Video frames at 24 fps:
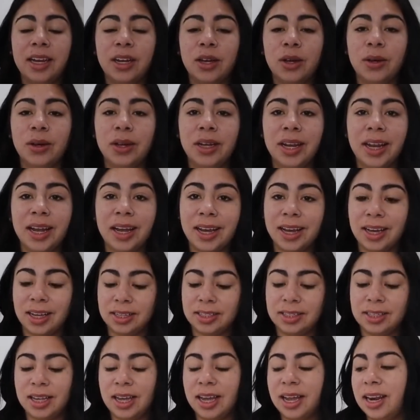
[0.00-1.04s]
recogí la
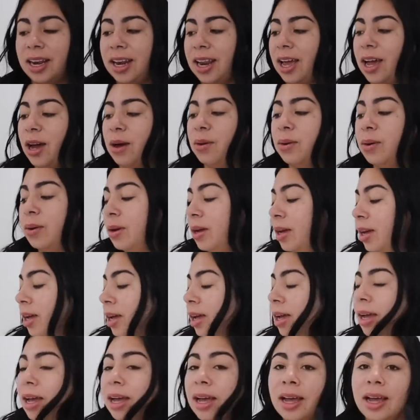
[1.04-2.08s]
casa, now
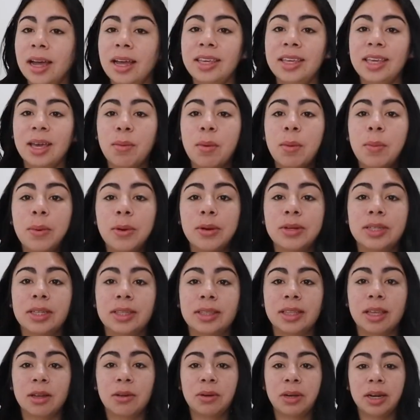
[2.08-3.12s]
ya me puedo
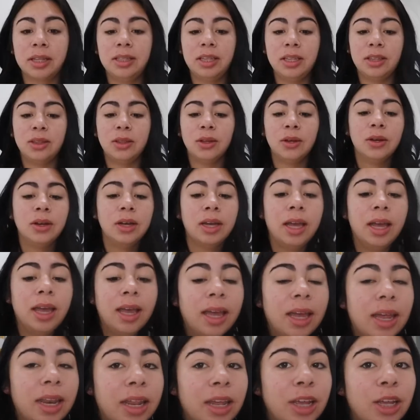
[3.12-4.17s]
sentar un ratito
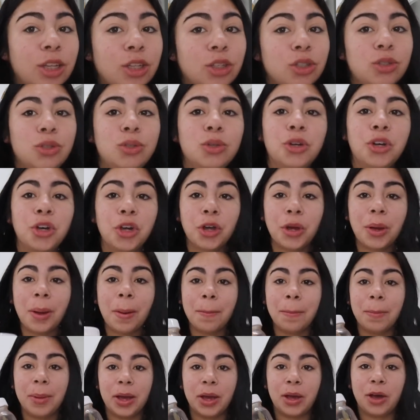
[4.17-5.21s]
and enjoy
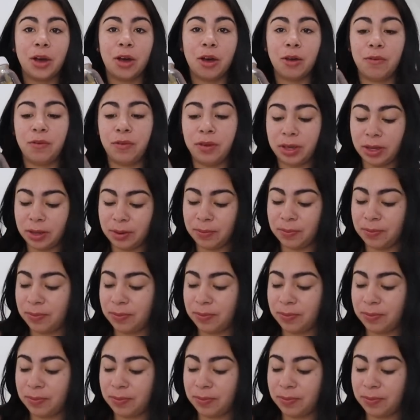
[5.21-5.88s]
my coffee.